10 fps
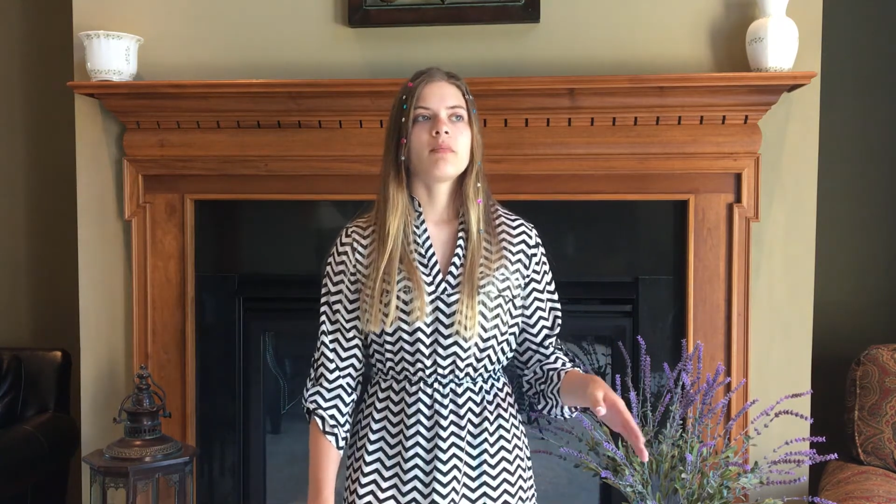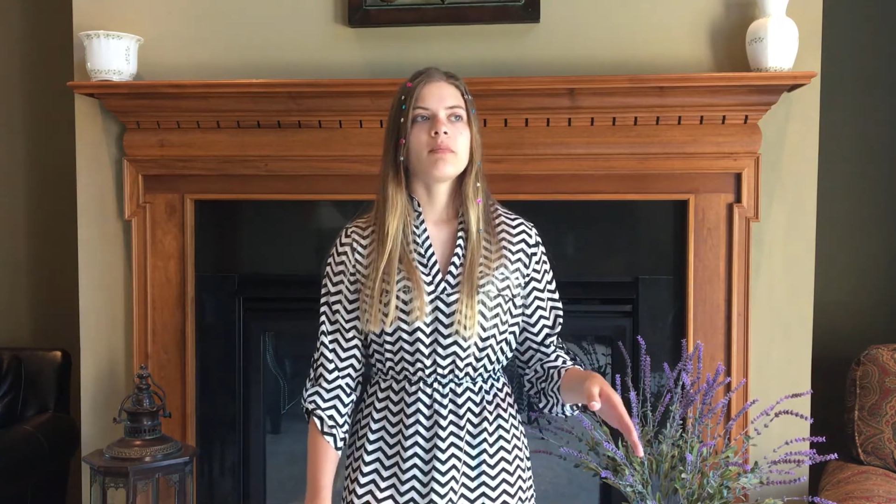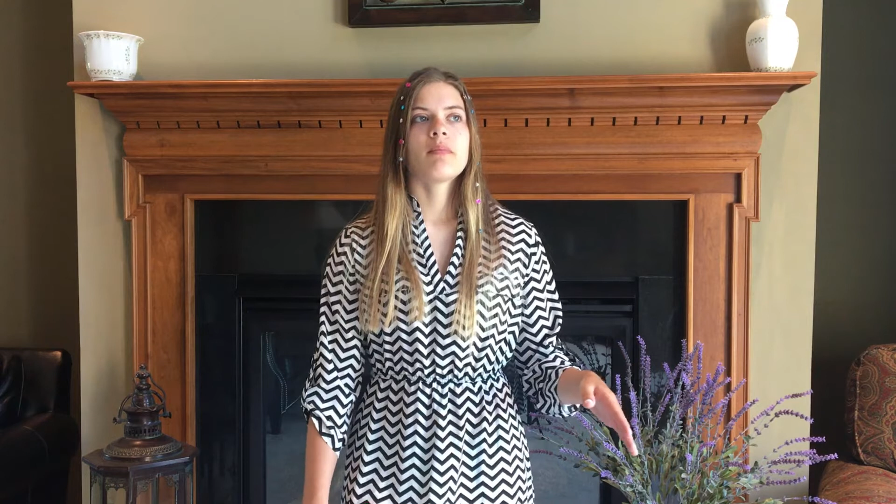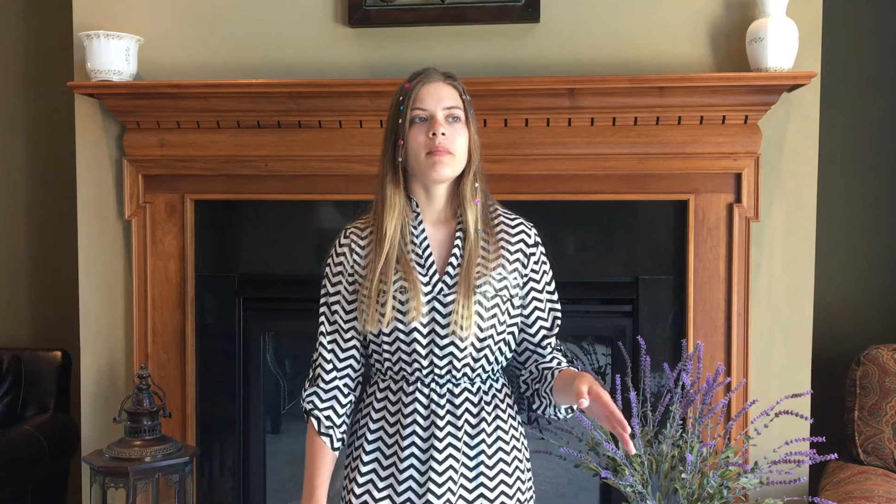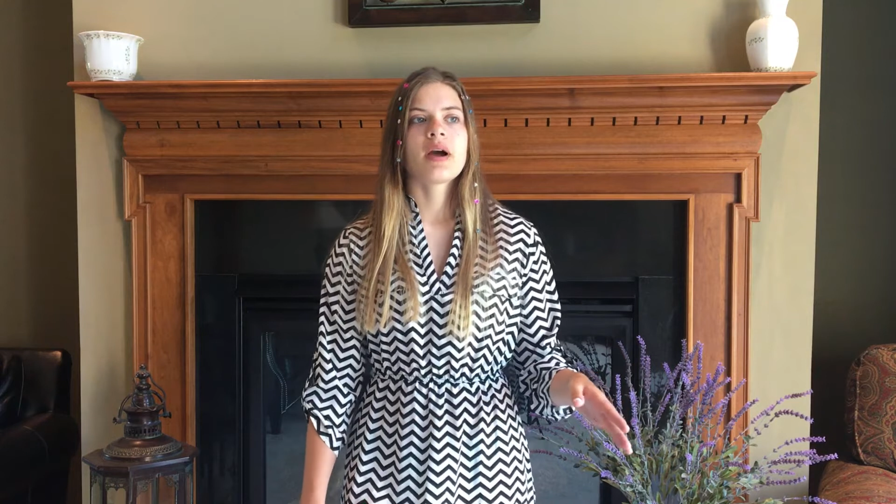
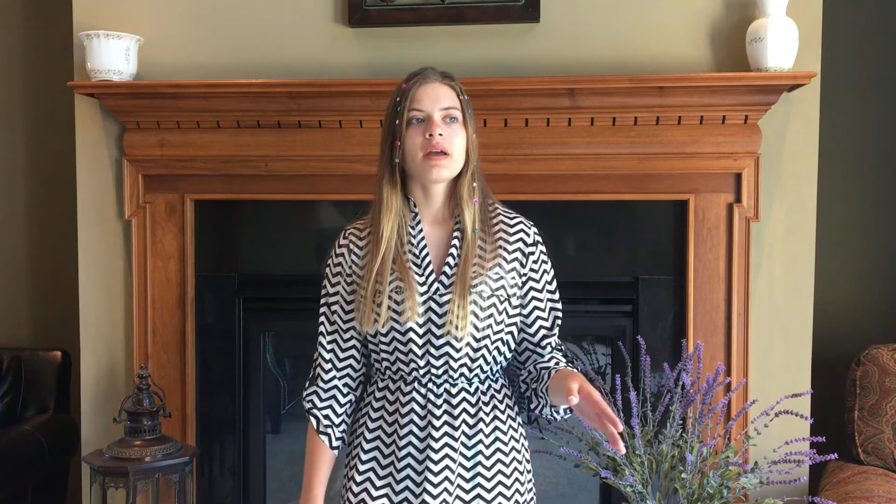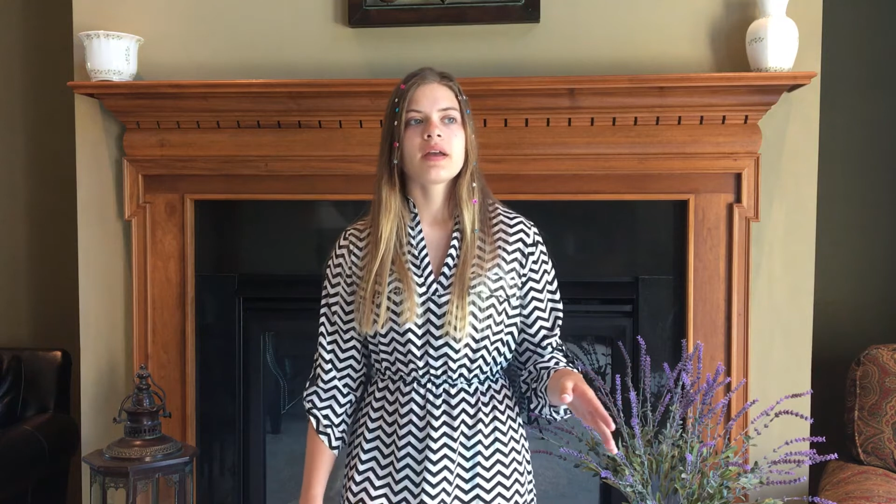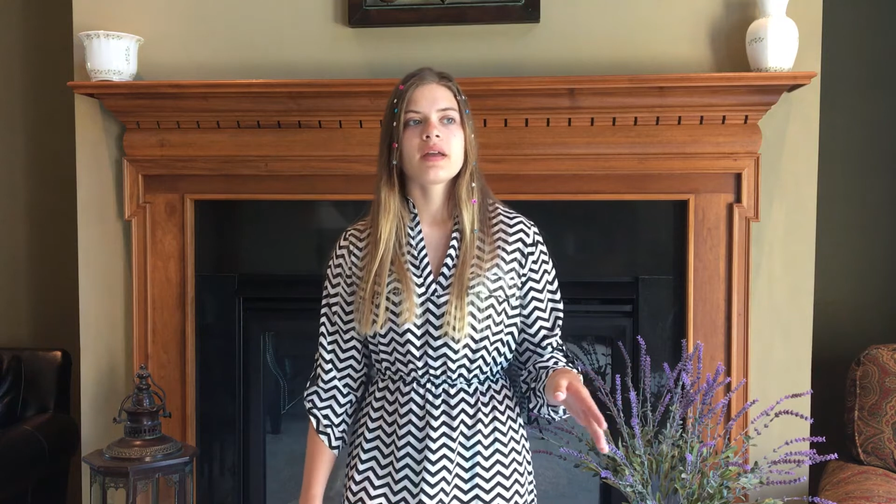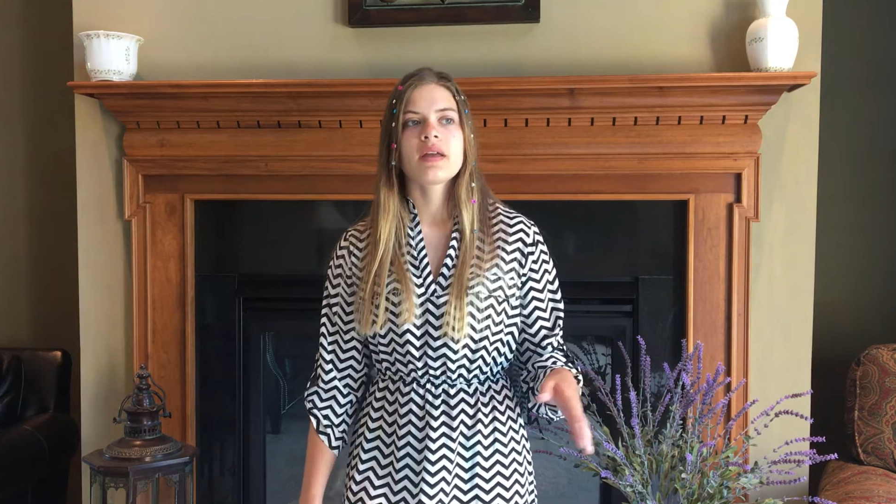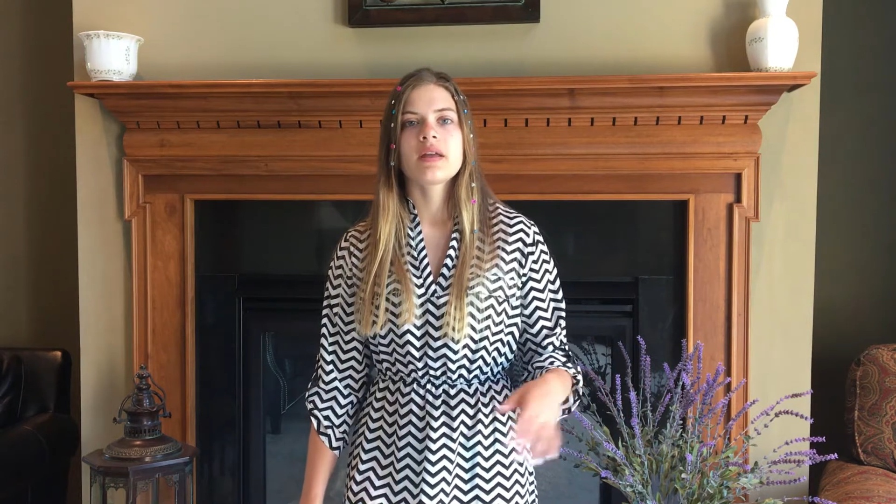My
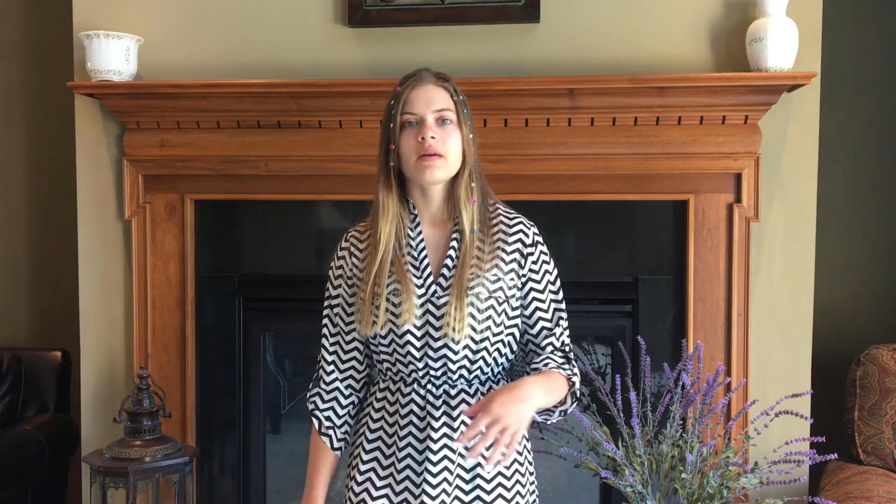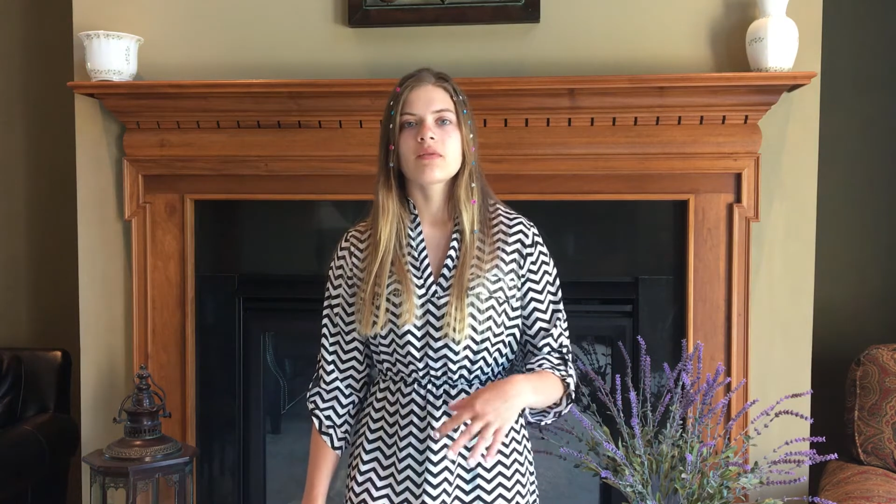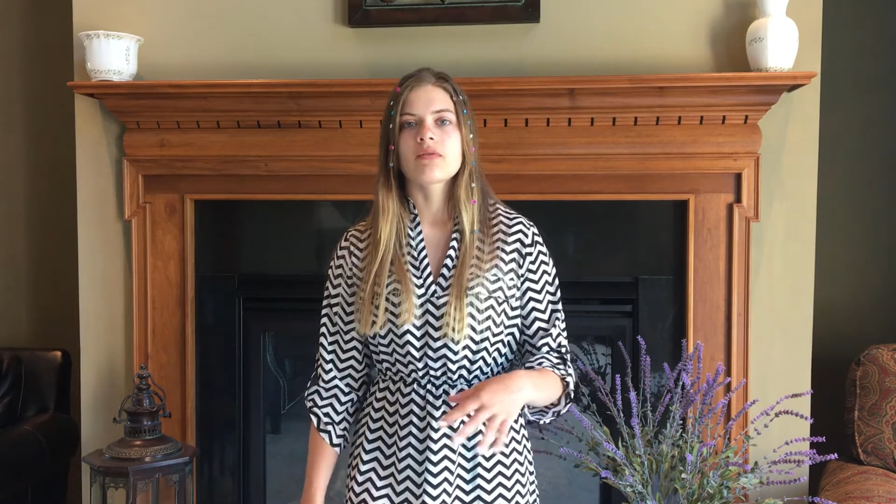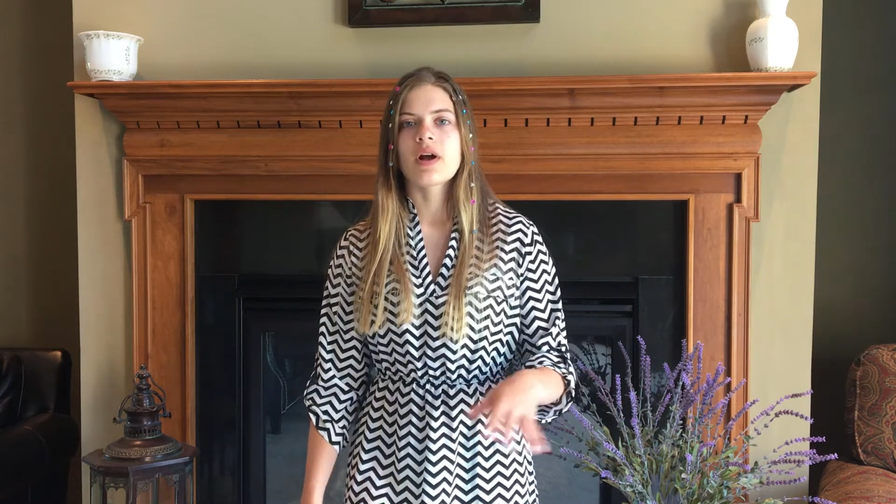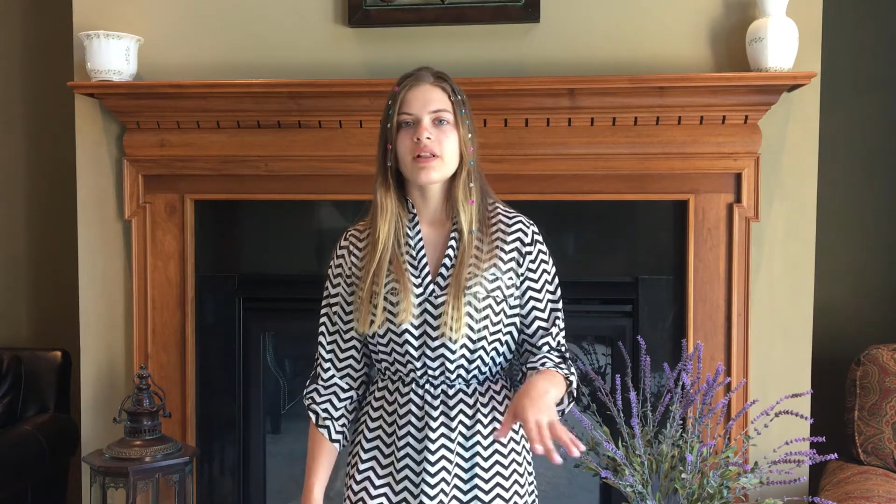
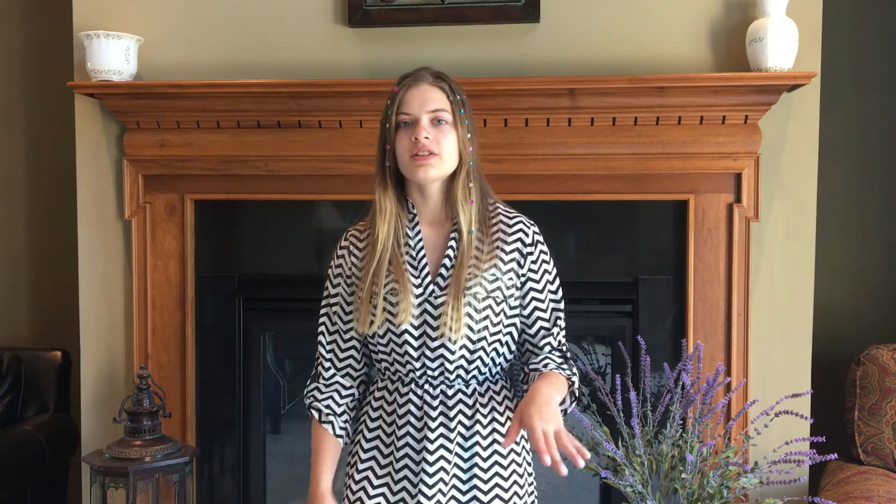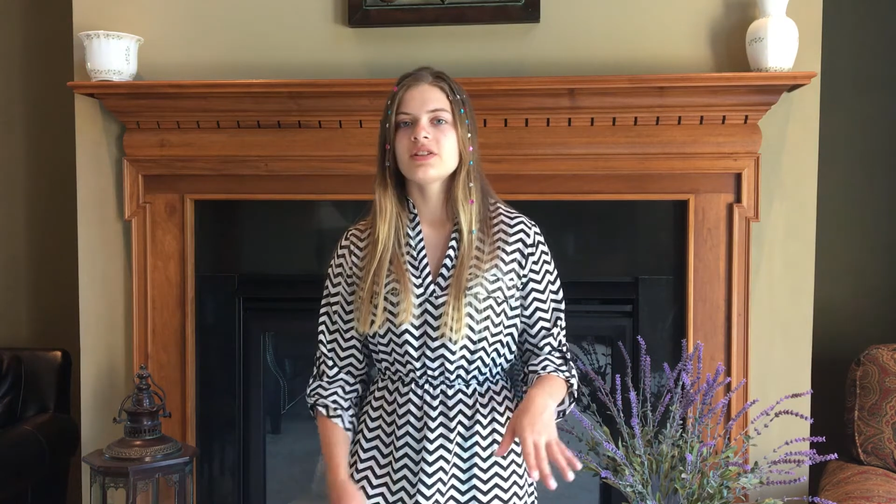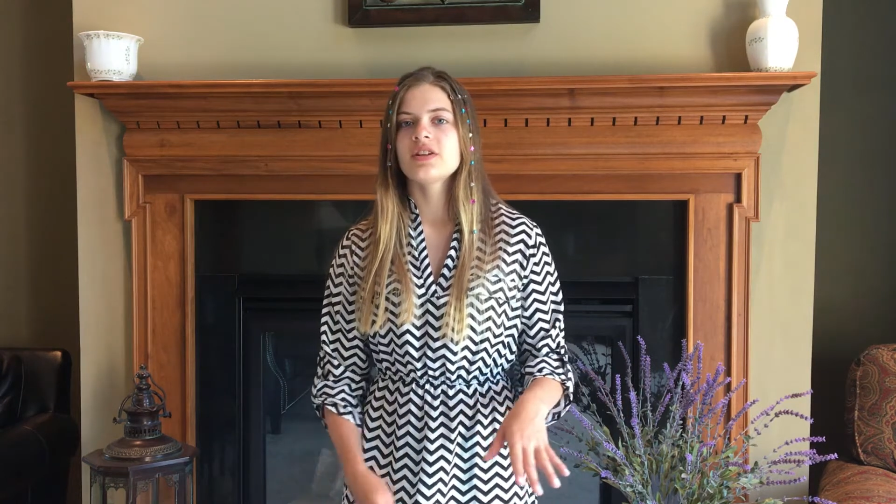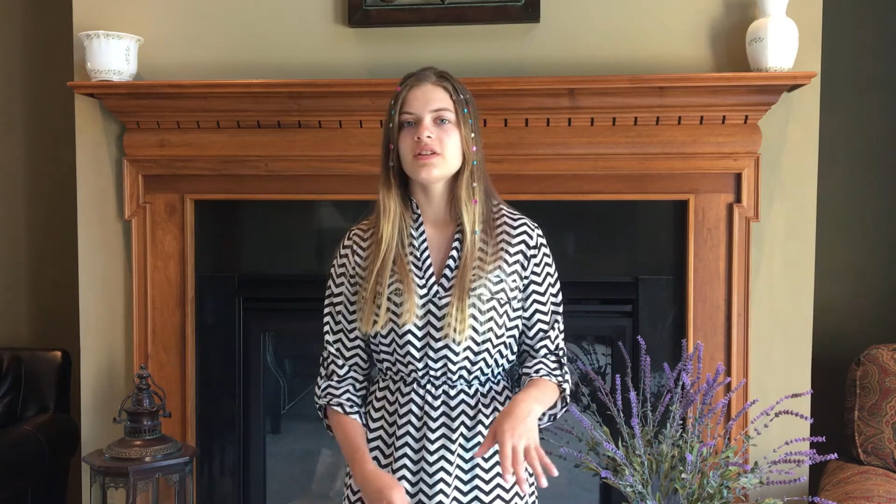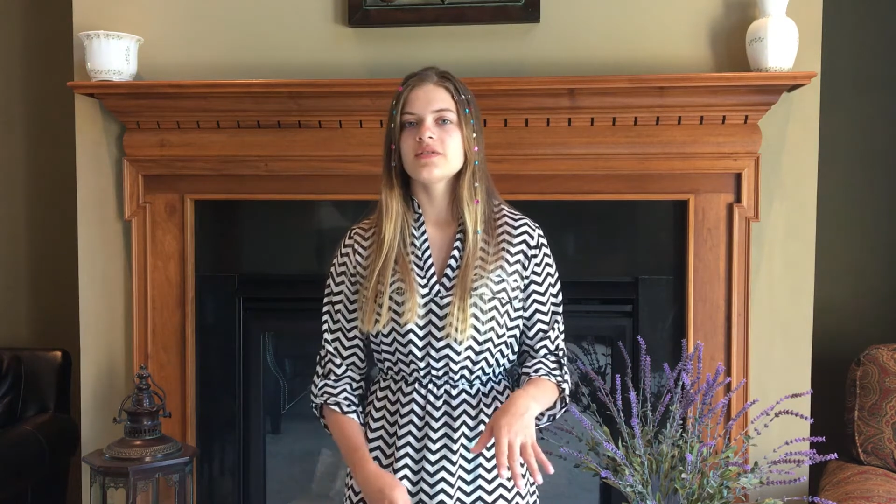
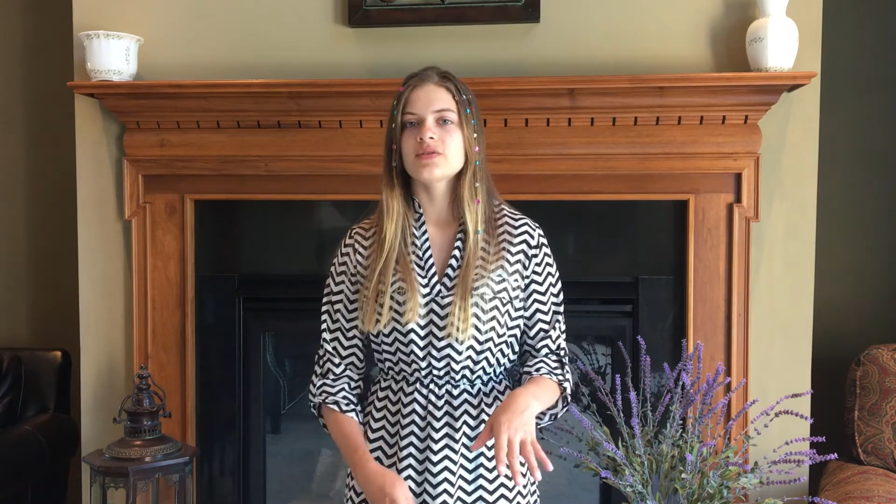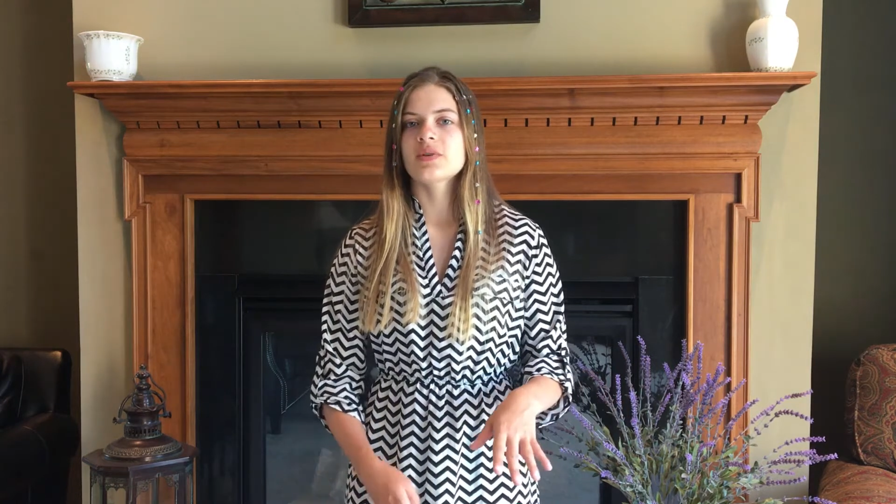relatives